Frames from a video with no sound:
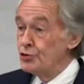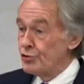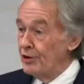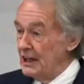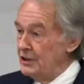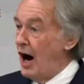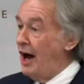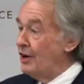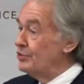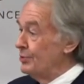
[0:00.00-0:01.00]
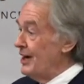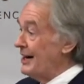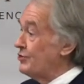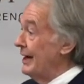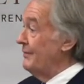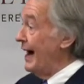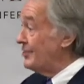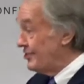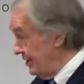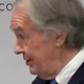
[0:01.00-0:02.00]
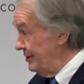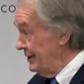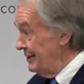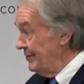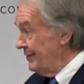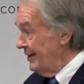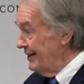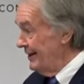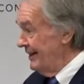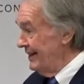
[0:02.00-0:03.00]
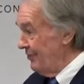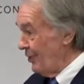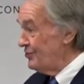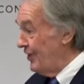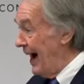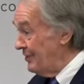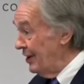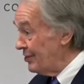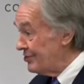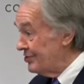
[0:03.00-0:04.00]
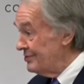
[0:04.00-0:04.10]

trillion was actually invested in the first 5 years.